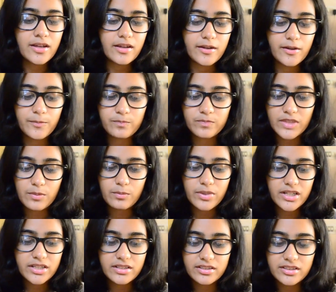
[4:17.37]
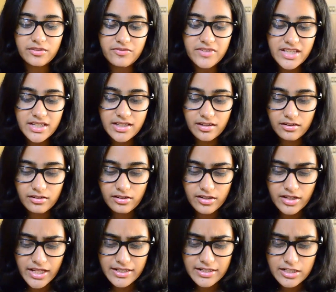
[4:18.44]
But the V Color
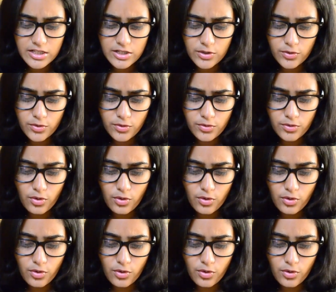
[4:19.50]
Nail Show